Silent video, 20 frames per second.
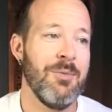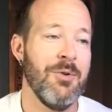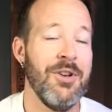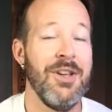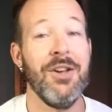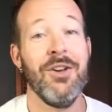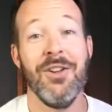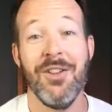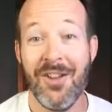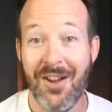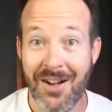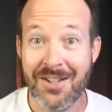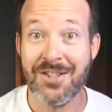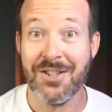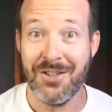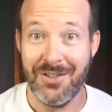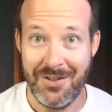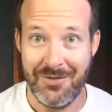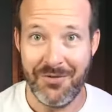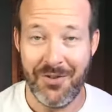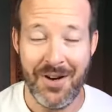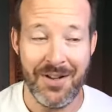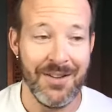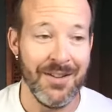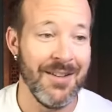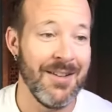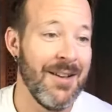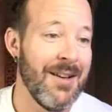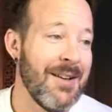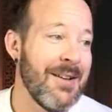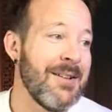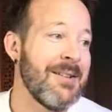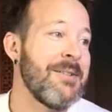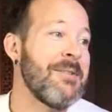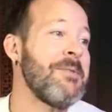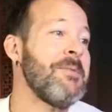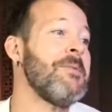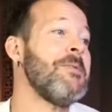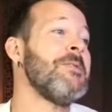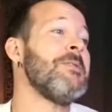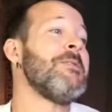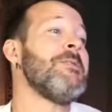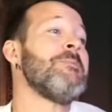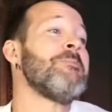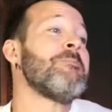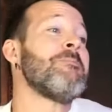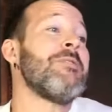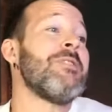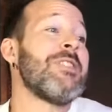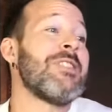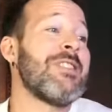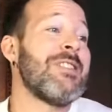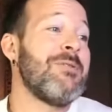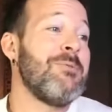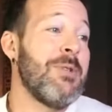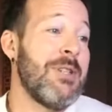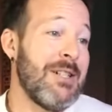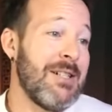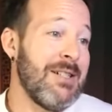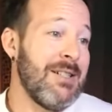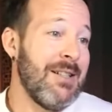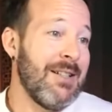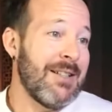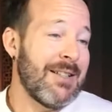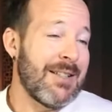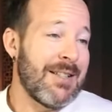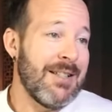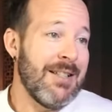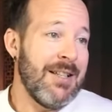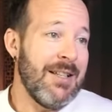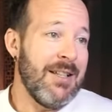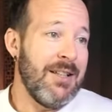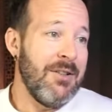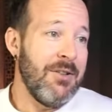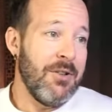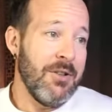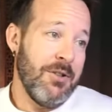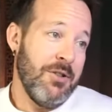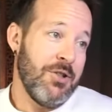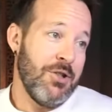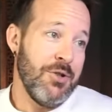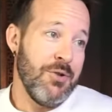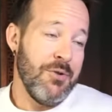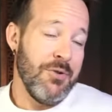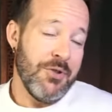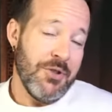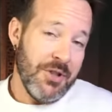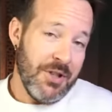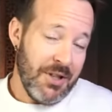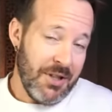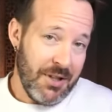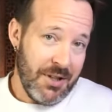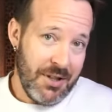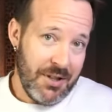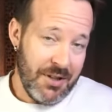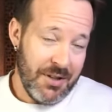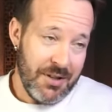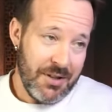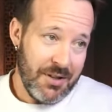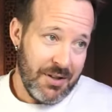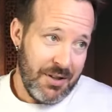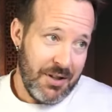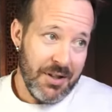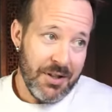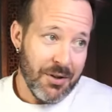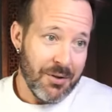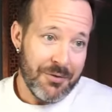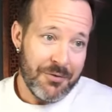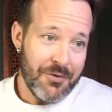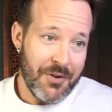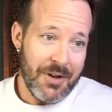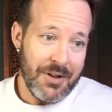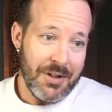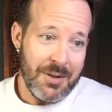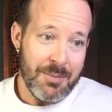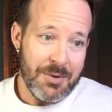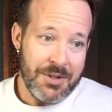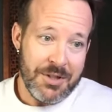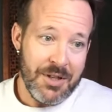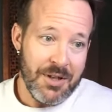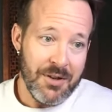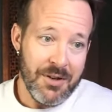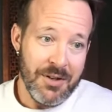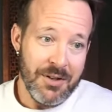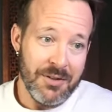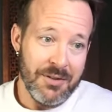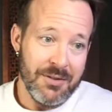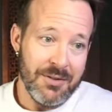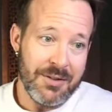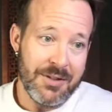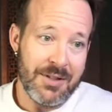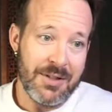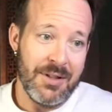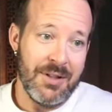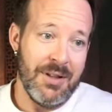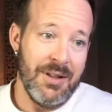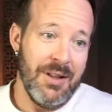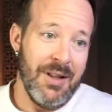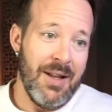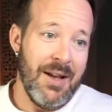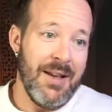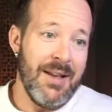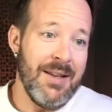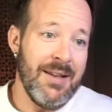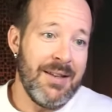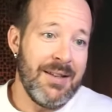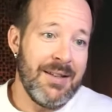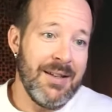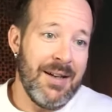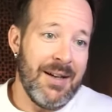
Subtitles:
ecologically friendly, well, let's see. You could choose eco-friendly materials like